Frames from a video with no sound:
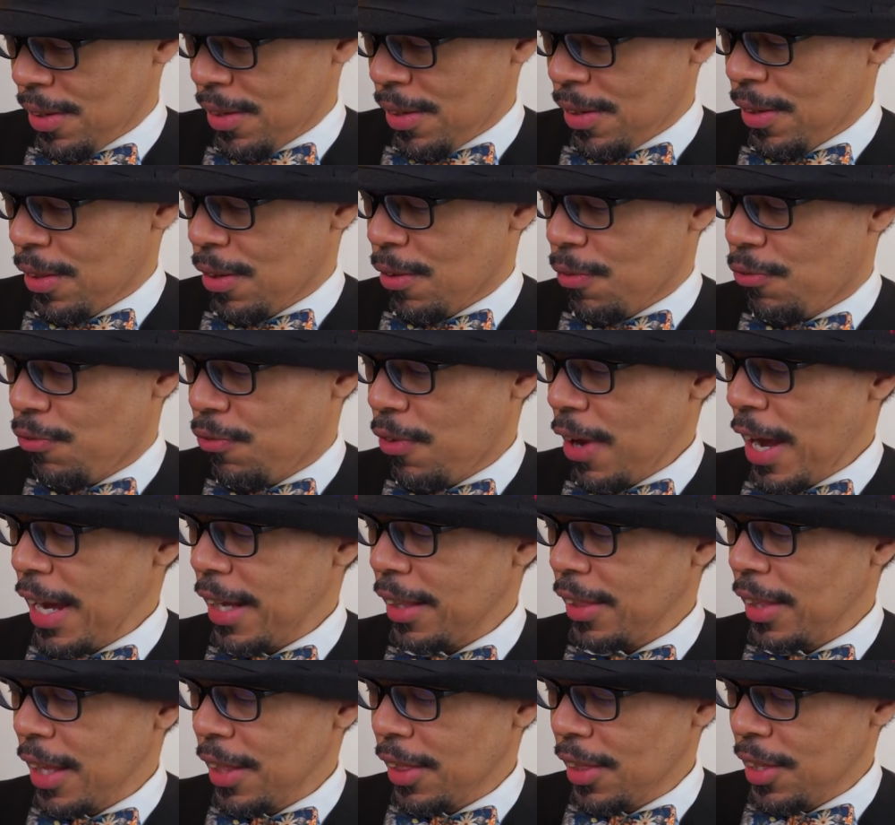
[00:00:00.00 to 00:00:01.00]
The
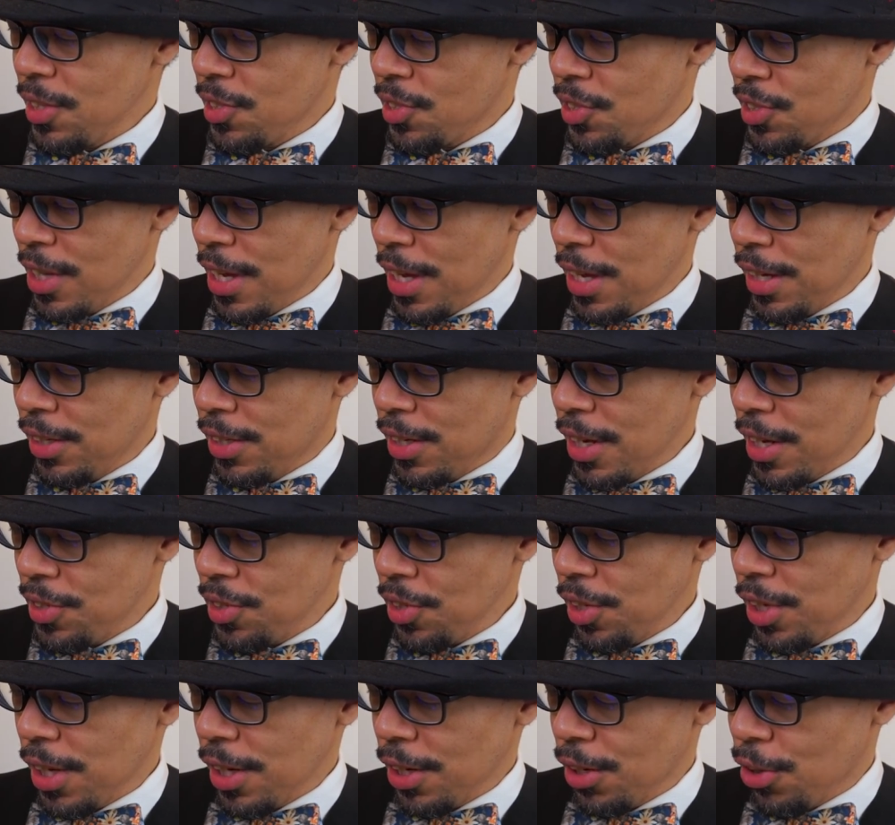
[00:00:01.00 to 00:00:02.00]
fact that this thing
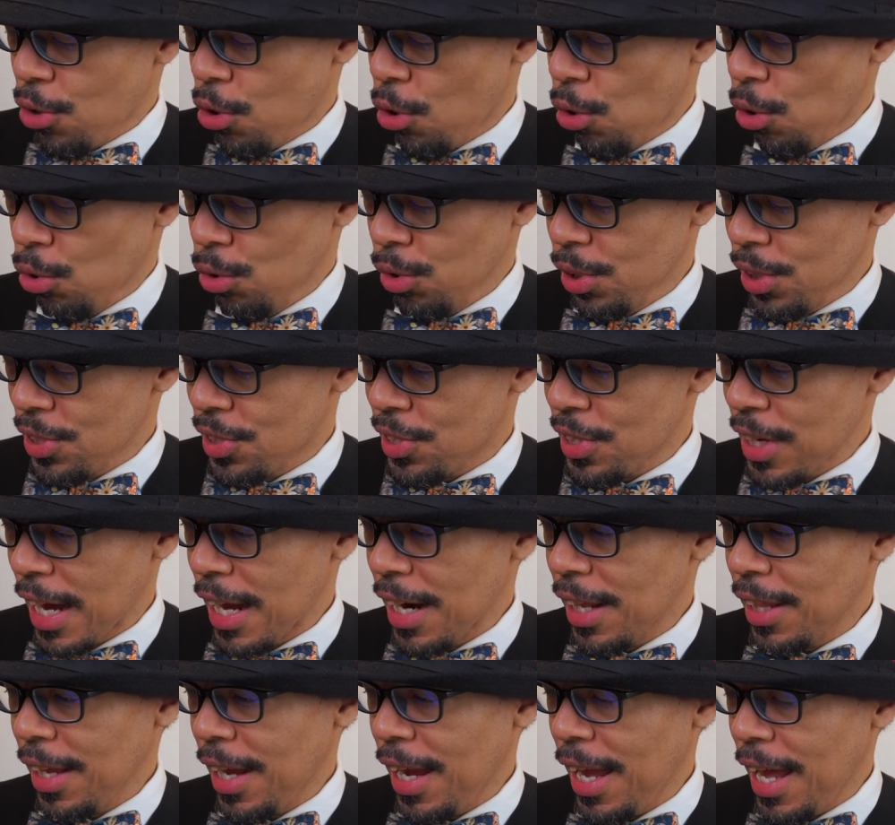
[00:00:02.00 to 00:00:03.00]
doesn't get cold inside
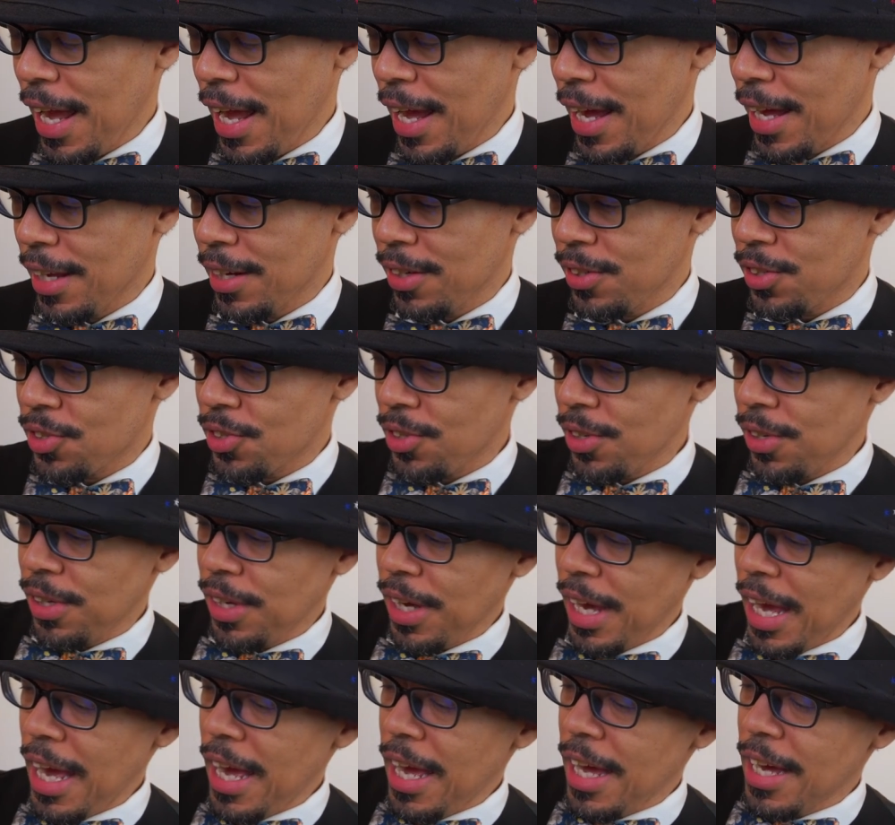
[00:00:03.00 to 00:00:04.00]
of the hands
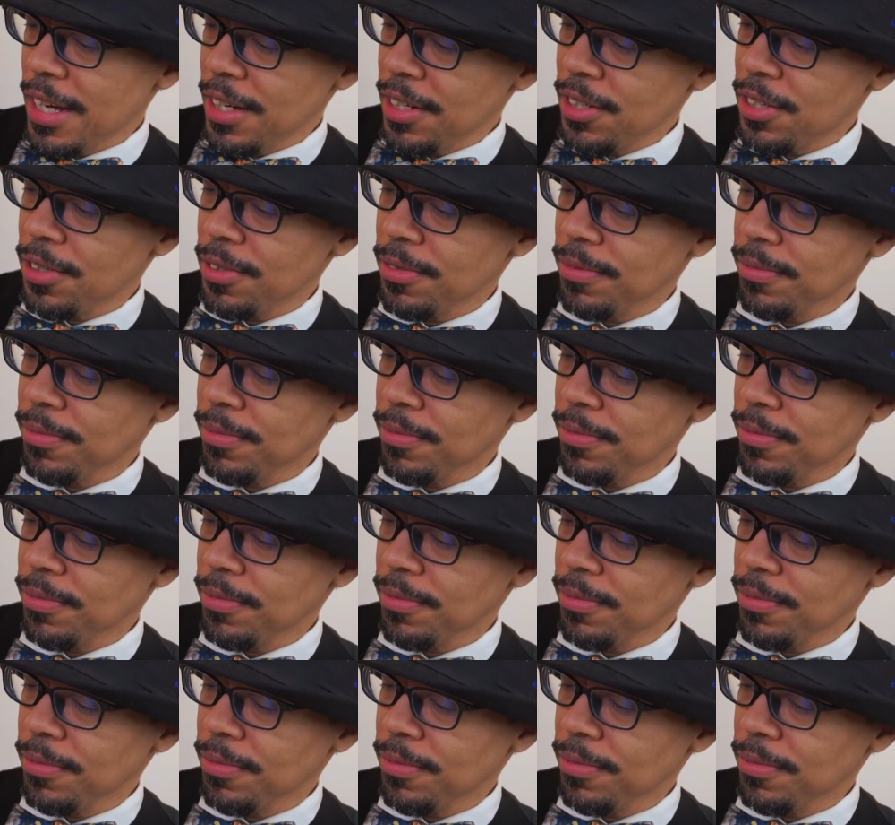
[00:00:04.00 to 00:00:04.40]
and